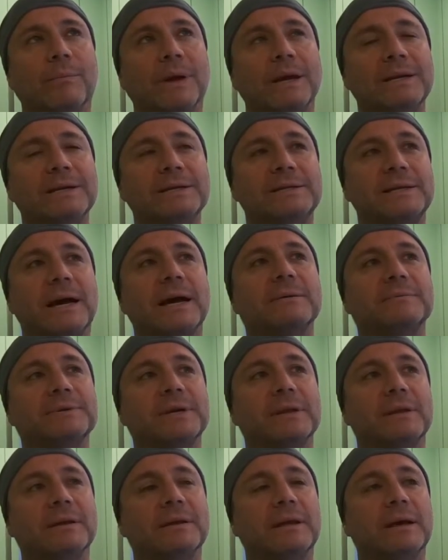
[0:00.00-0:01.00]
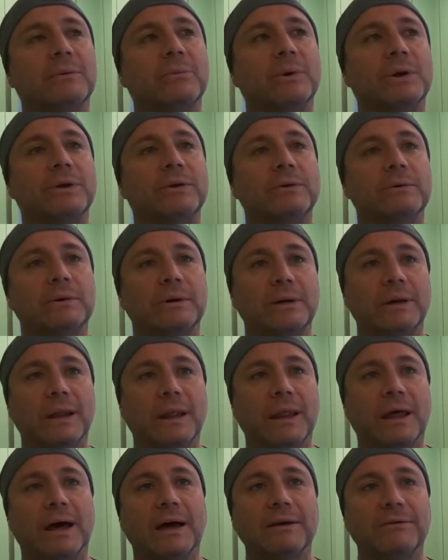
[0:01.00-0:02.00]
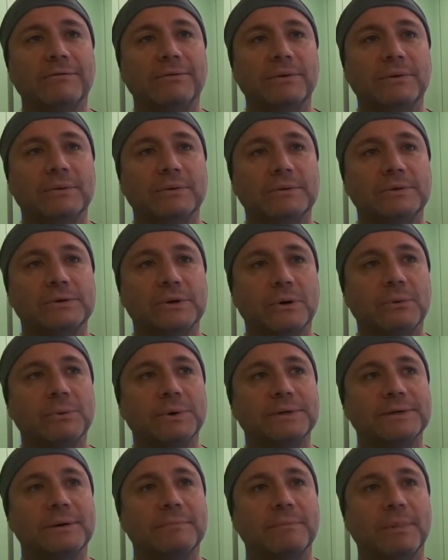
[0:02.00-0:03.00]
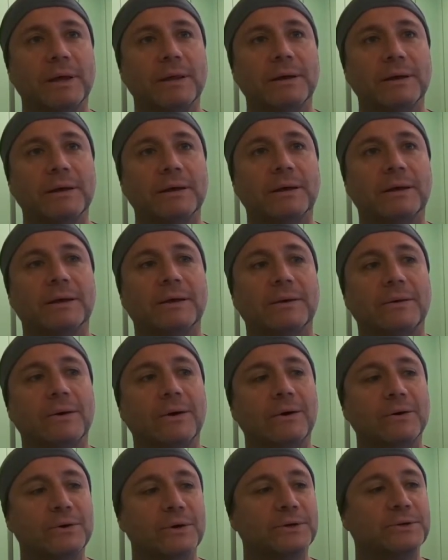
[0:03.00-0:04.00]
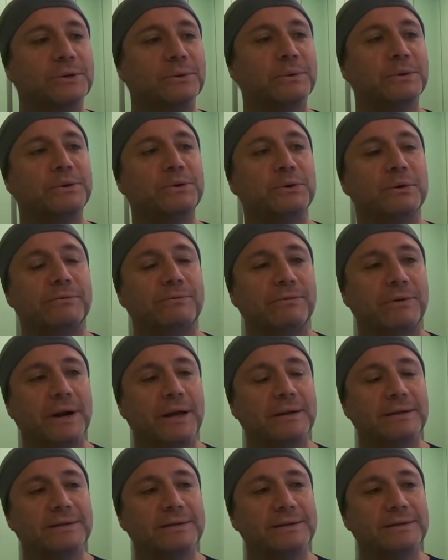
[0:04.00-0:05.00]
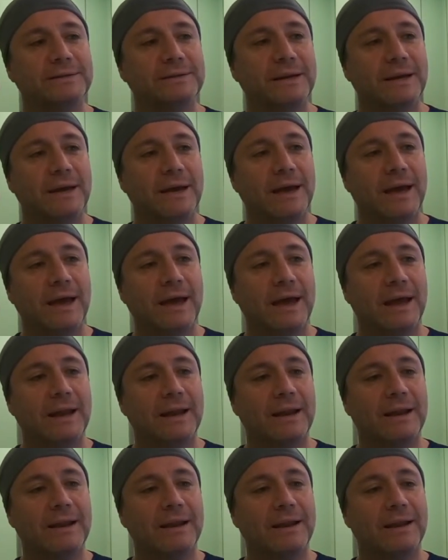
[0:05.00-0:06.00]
many times, I think that when you're in life, you talk with somebody or you're talking with your friends And